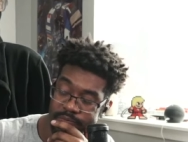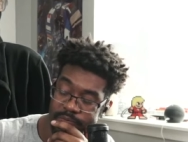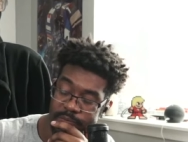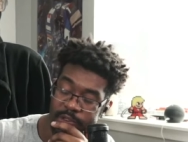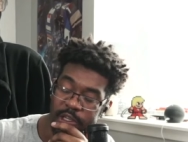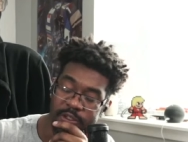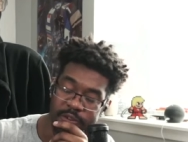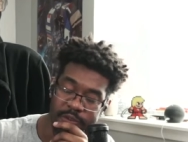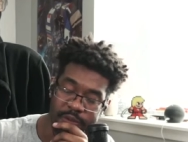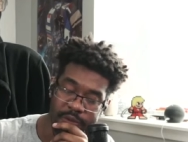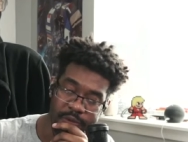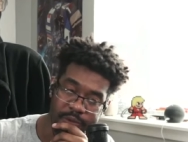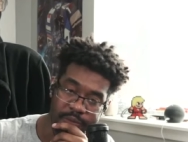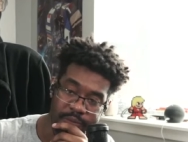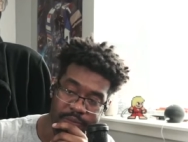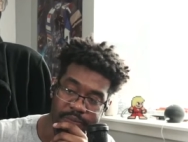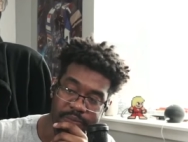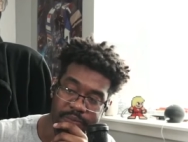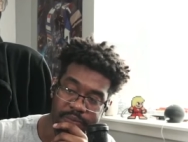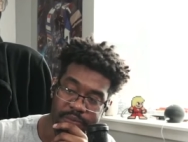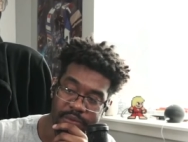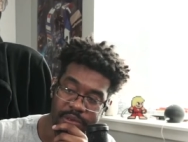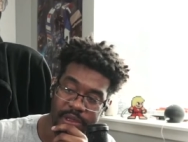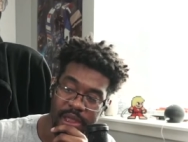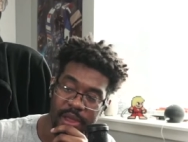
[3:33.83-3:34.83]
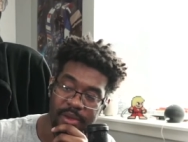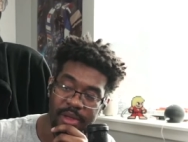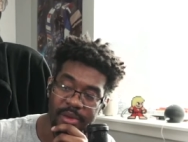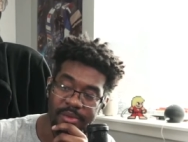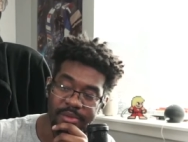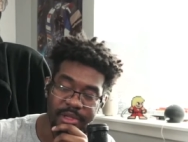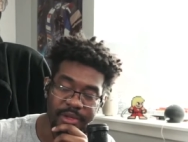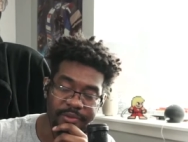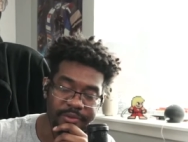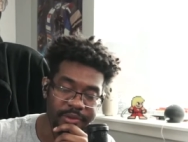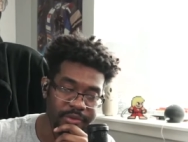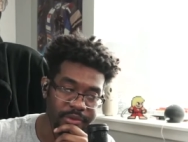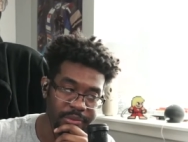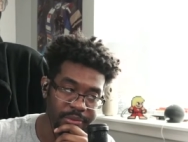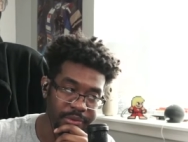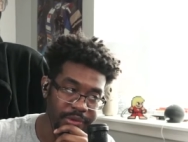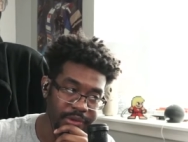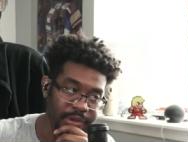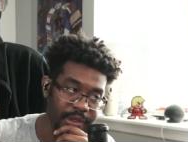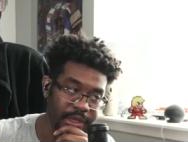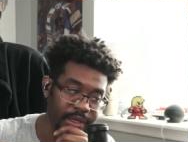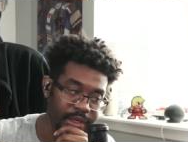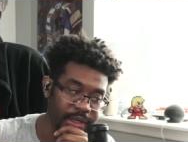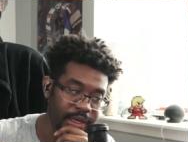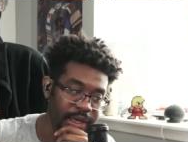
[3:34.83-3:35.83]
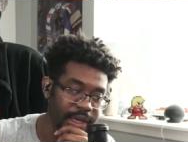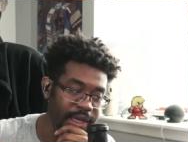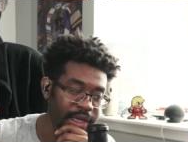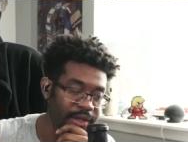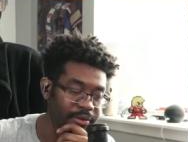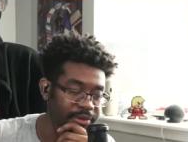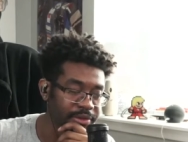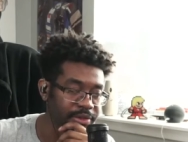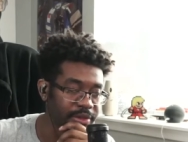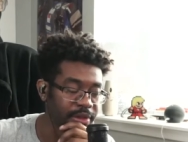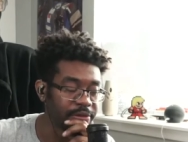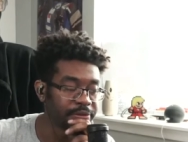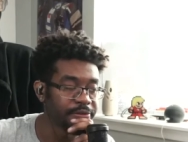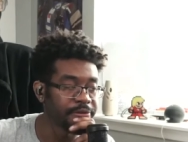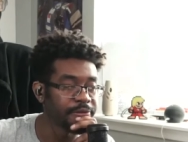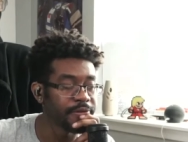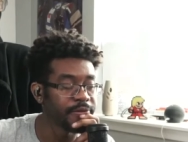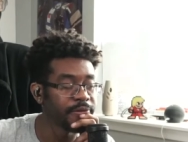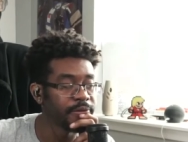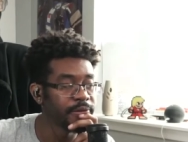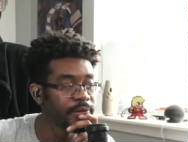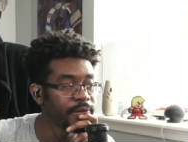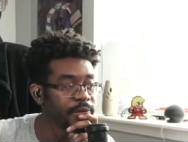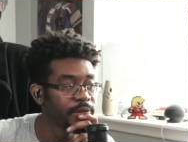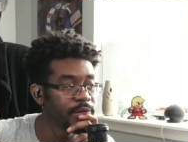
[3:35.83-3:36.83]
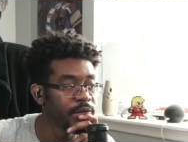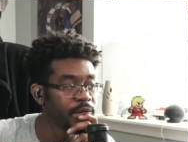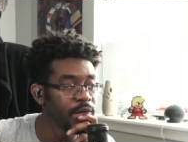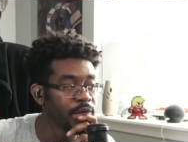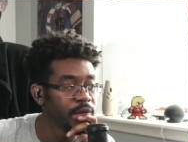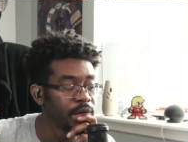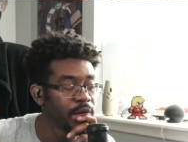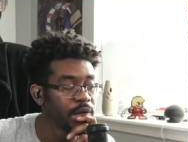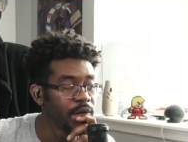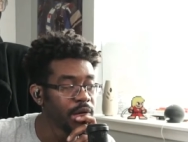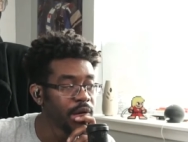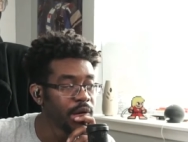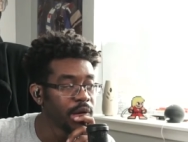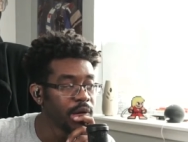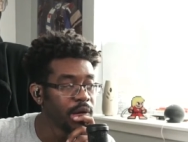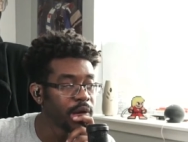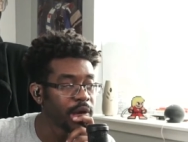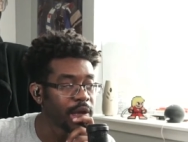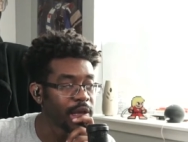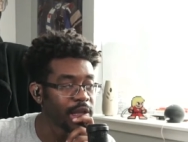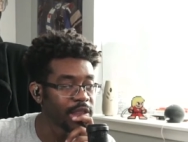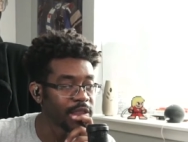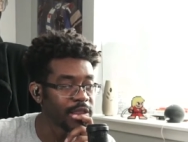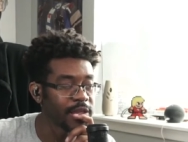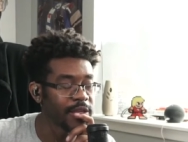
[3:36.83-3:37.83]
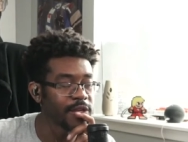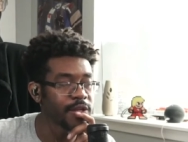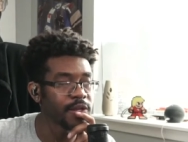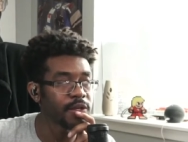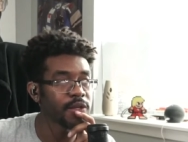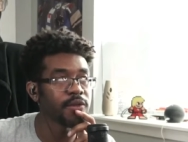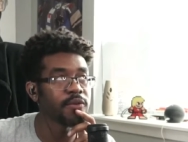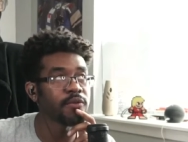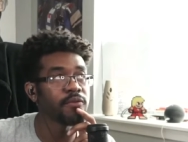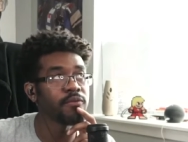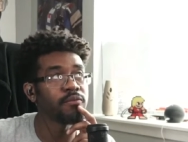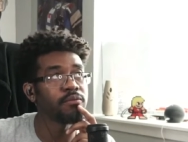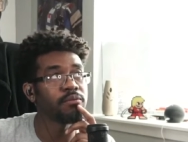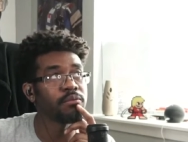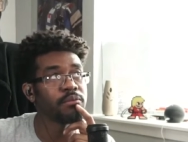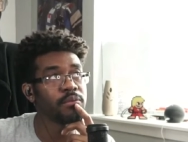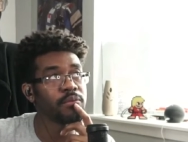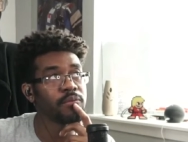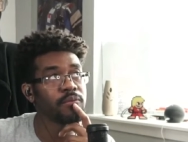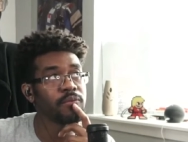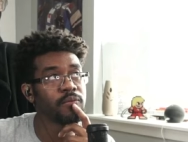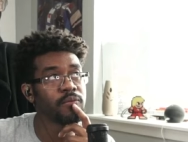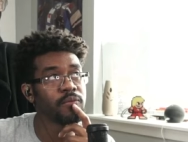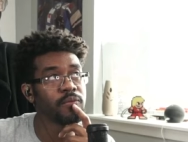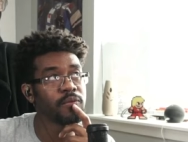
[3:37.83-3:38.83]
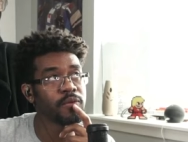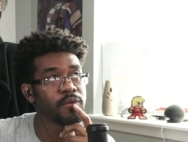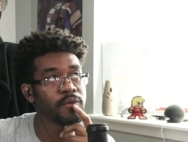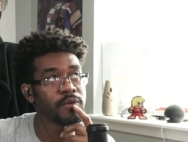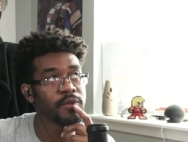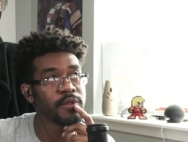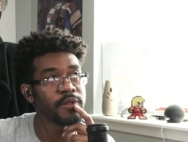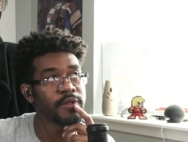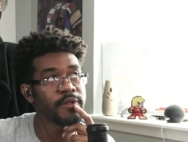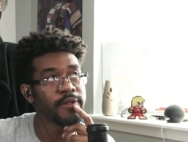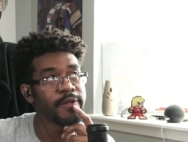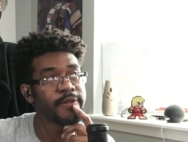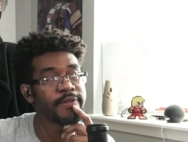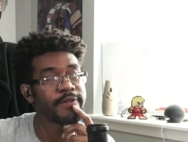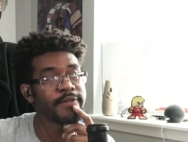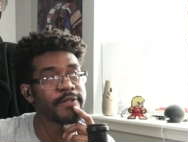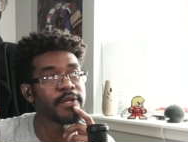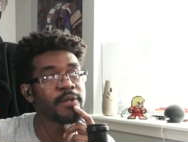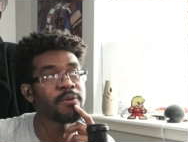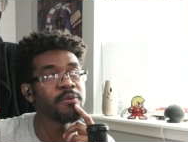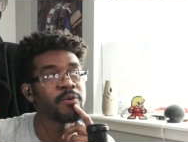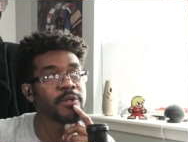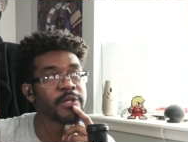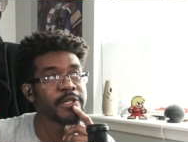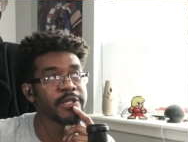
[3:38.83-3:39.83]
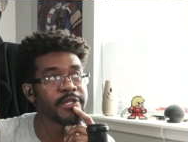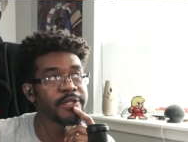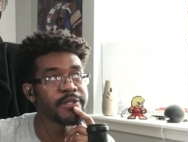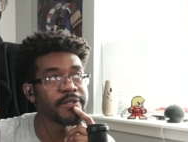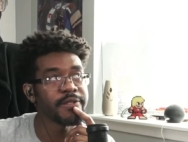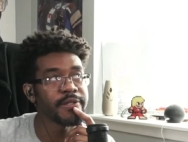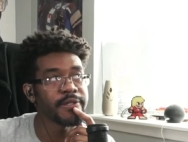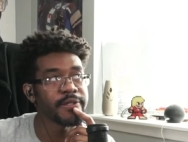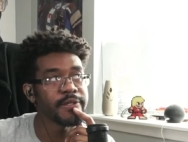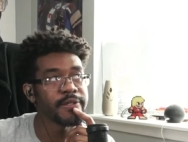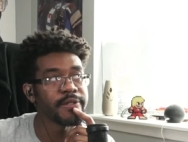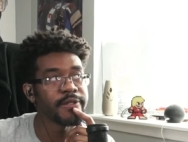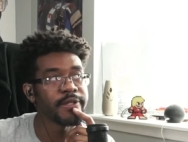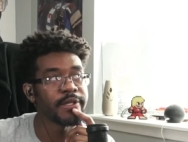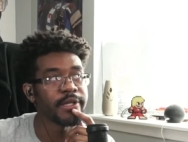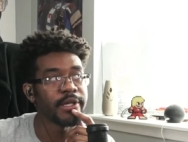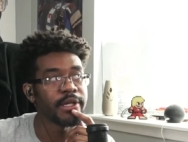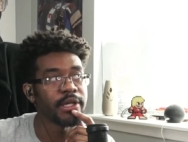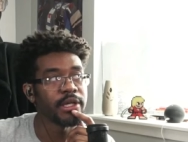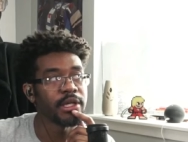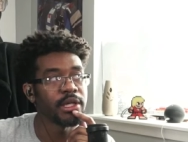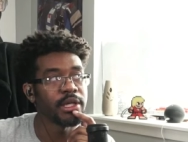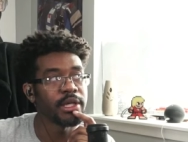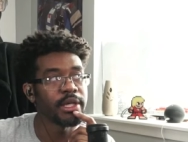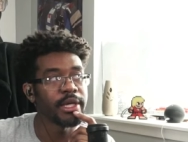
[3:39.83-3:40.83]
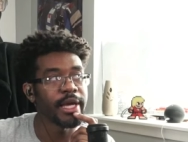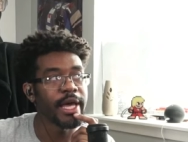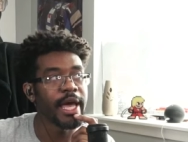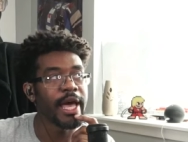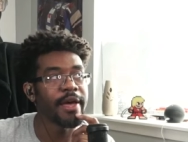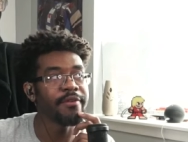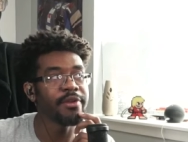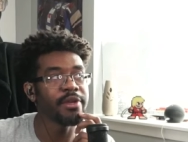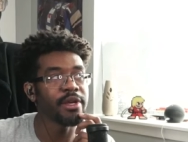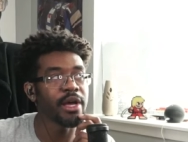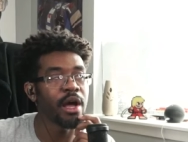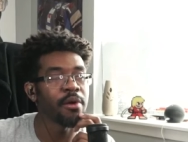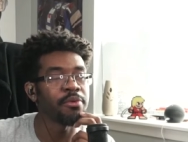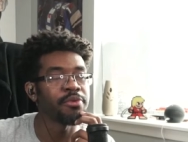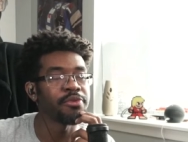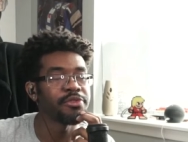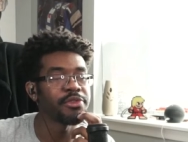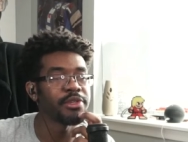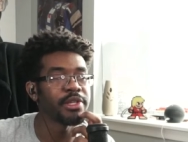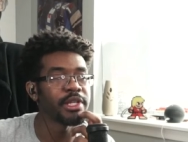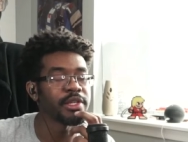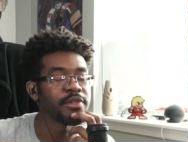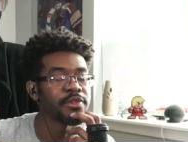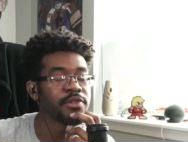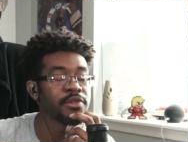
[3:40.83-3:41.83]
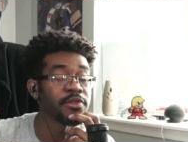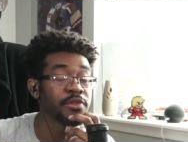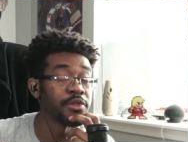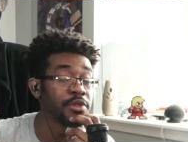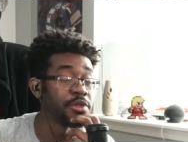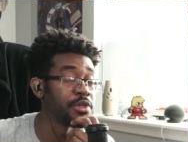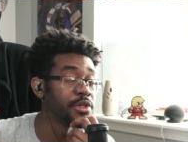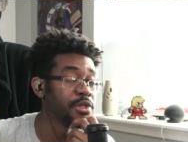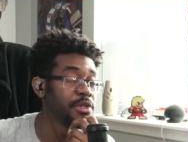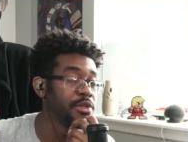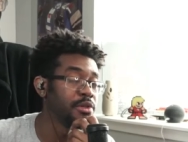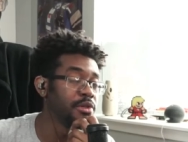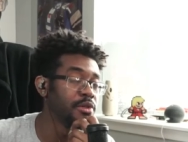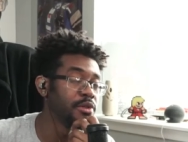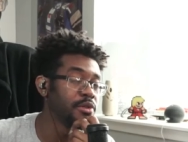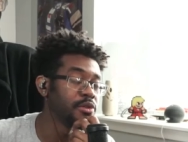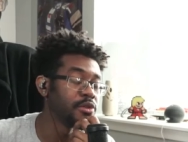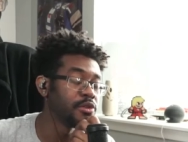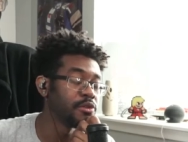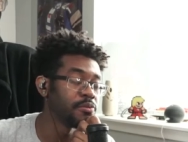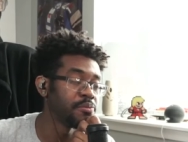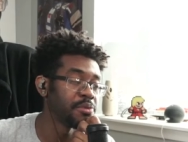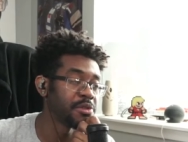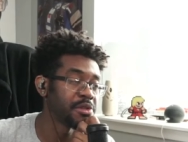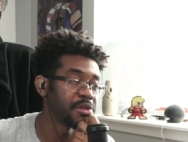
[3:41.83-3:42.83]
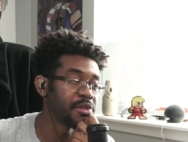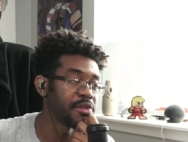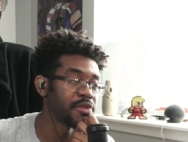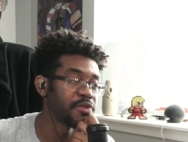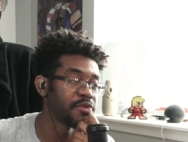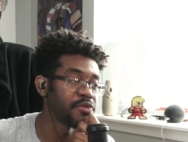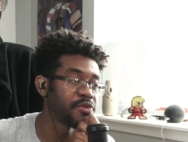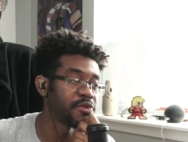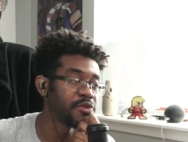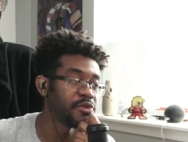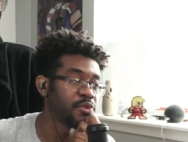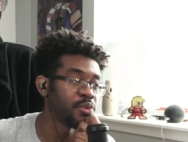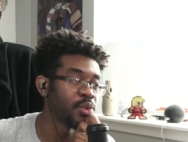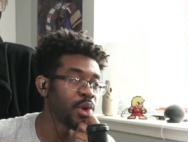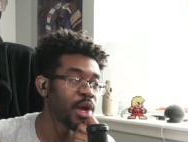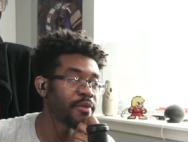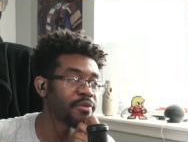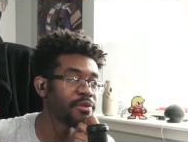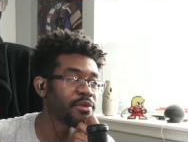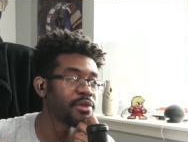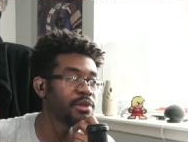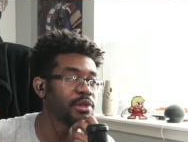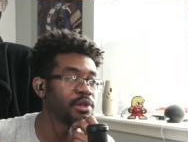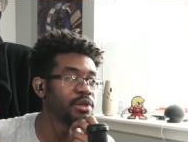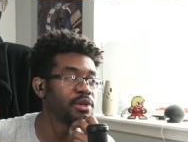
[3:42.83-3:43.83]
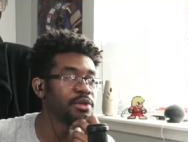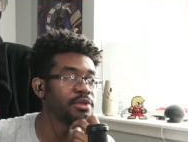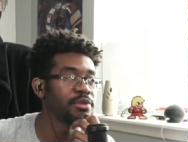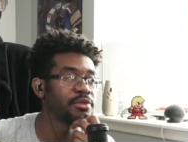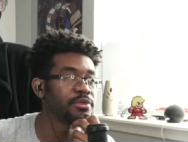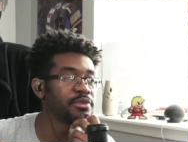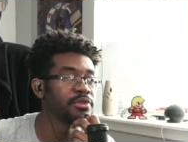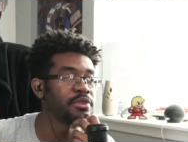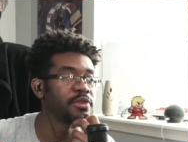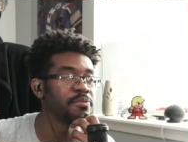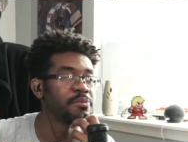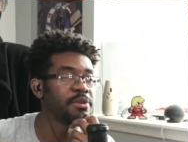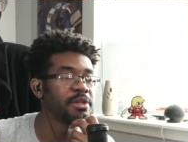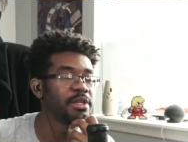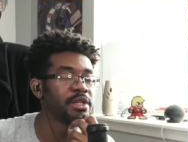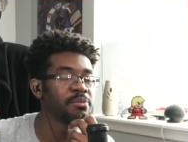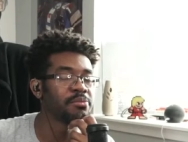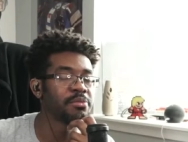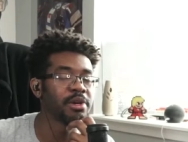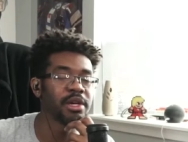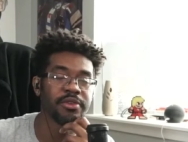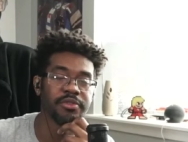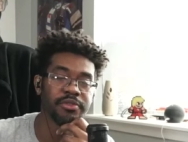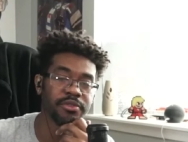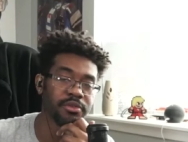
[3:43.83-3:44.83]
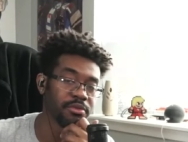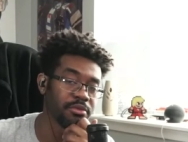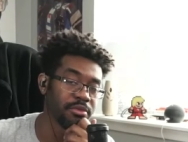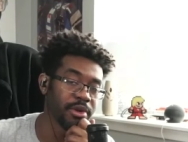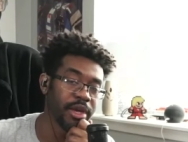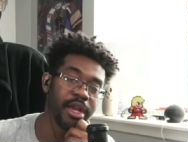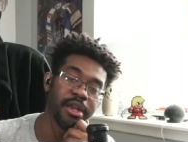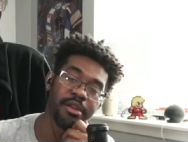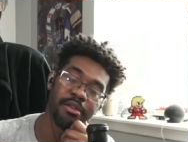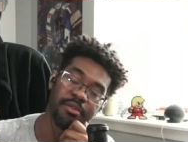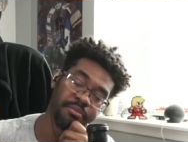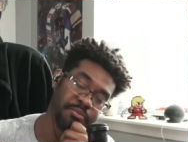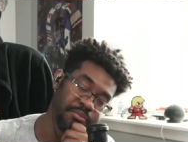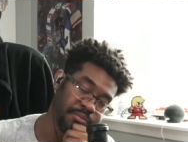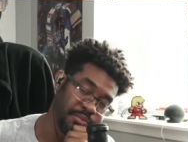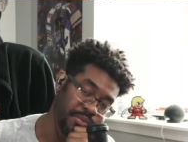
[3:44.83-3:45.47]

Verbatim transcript: That's true. Capcom definitely removed a lot of the high-level stuff. I think, in some ways, having option selects is good because you have to learn to minimize the random.